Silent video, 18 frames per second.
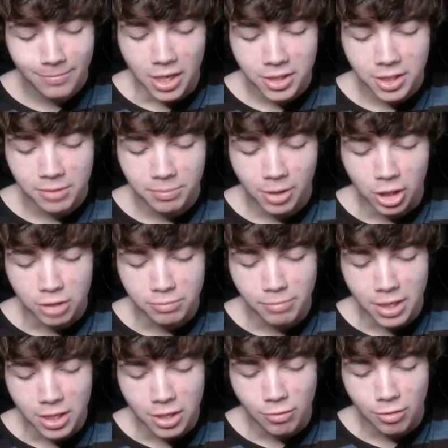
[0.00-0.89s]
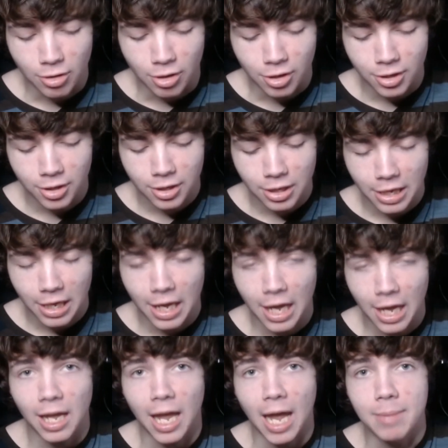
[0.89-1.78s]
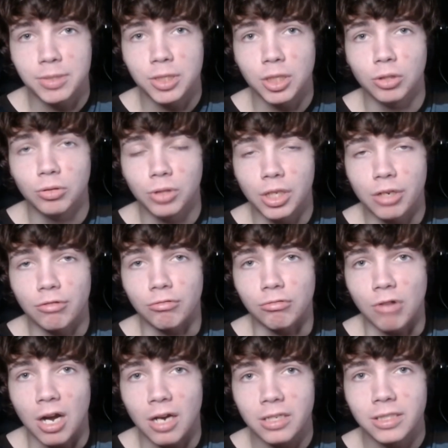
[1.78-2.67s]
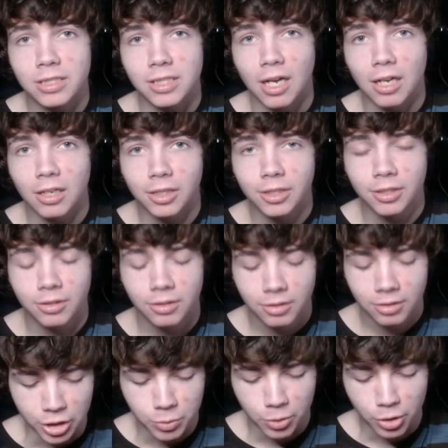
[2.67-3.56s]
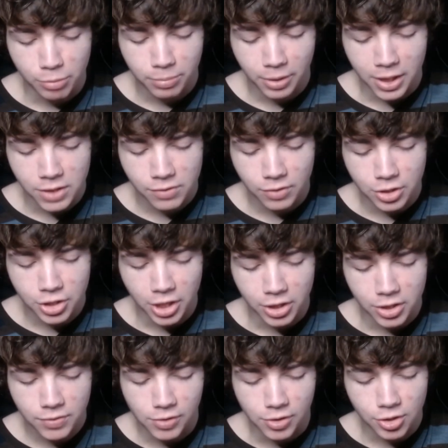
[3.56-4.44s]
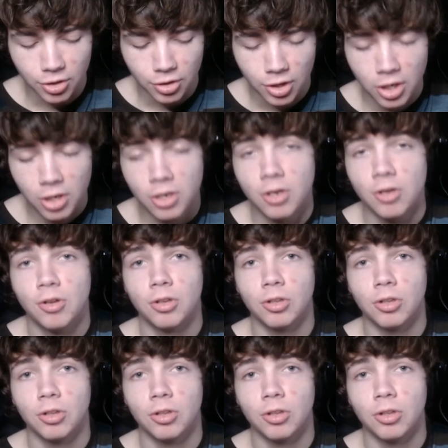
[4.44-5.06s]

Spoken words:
Do toxic players make you hard? Absolutely rock solid. Serious, what are your plans for the channel's future?